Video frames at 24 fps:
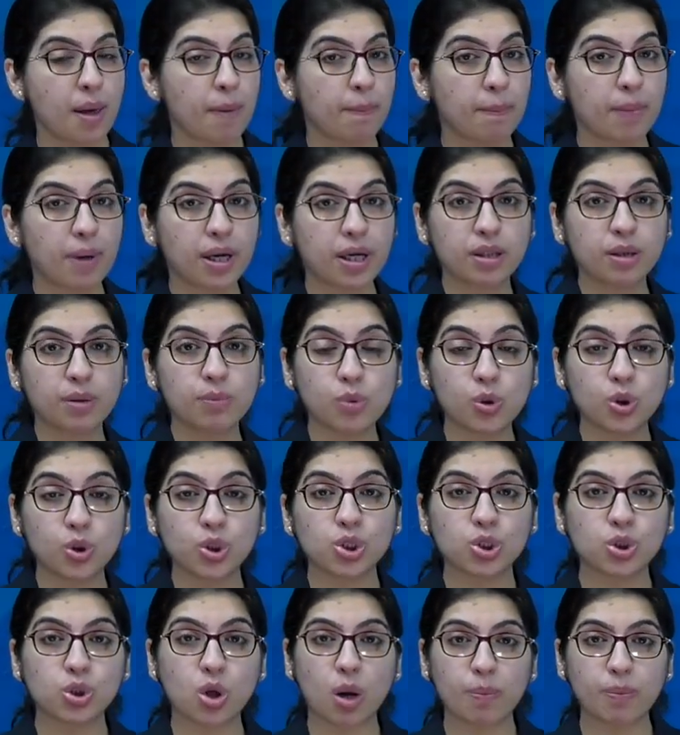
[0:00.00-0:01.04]
But the
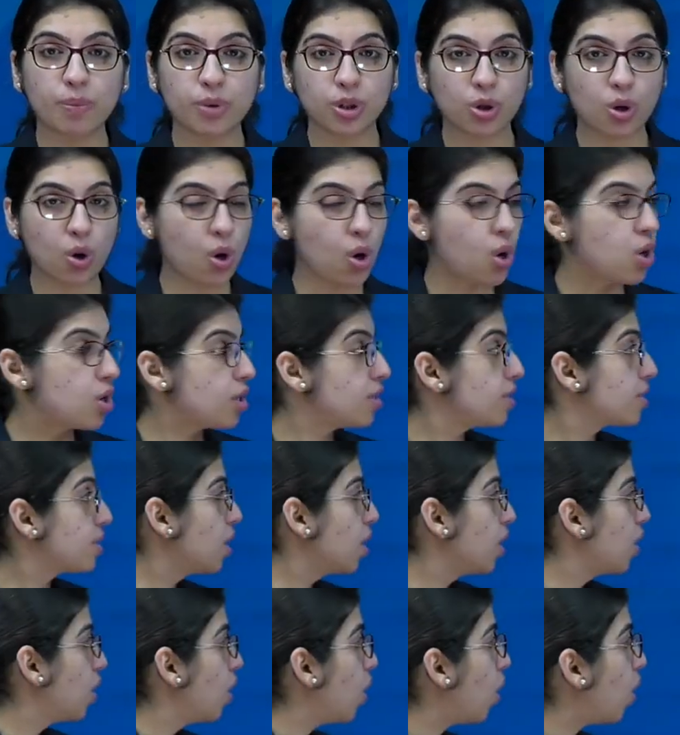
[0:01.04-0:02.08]
most common cause
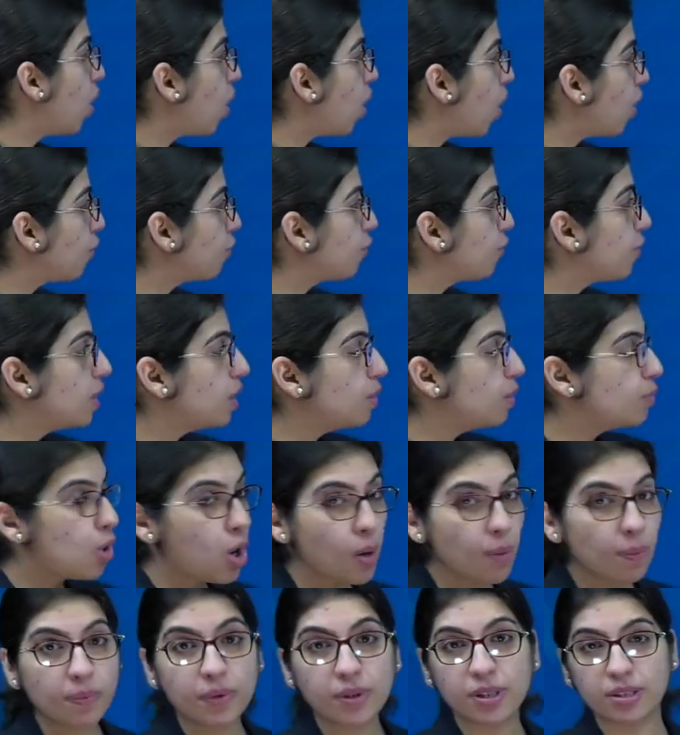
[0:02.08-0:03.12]
of
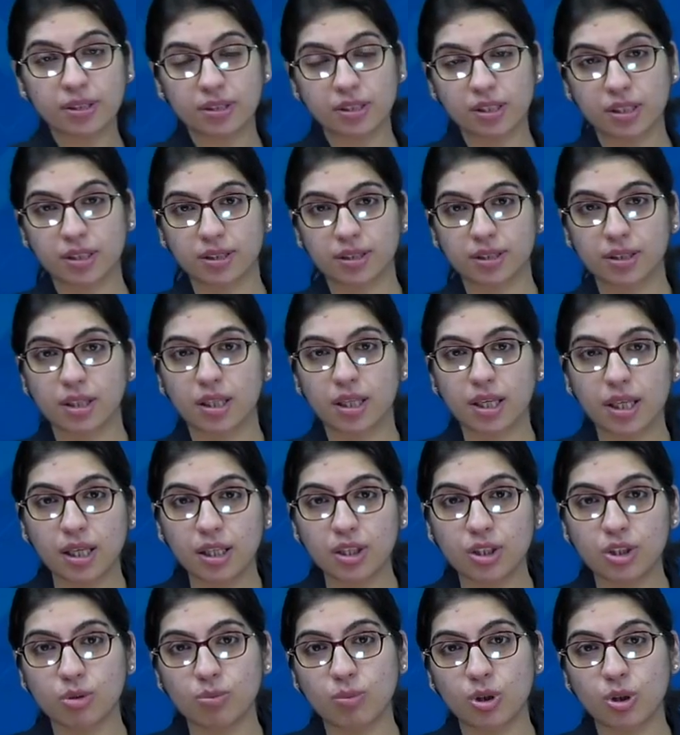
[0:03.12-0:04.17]
hemoptysis
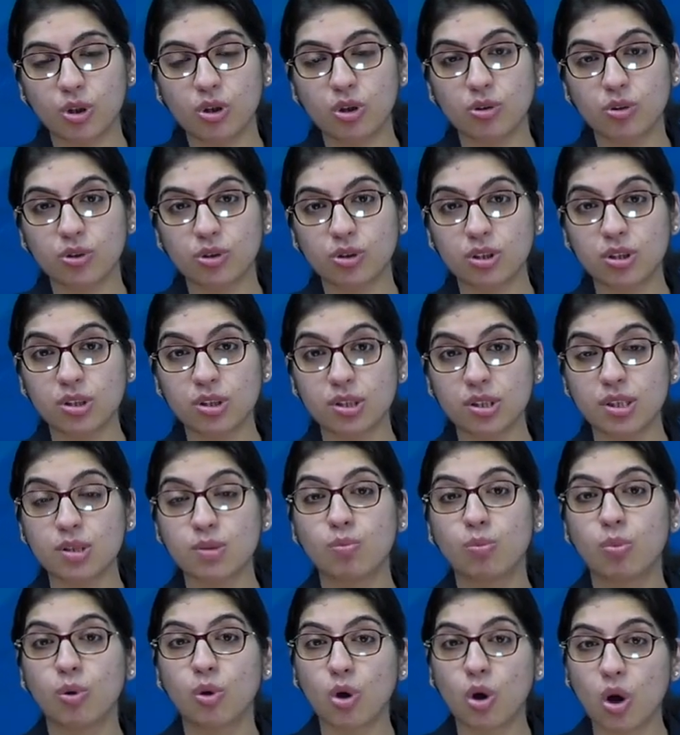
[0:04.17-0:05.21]
in tuberculosis is
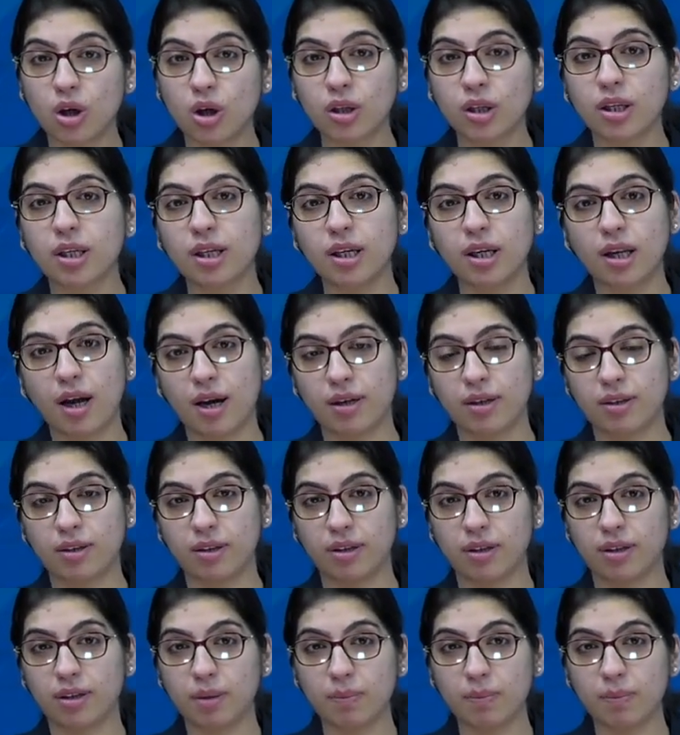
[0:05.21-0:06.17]
bronchial artery.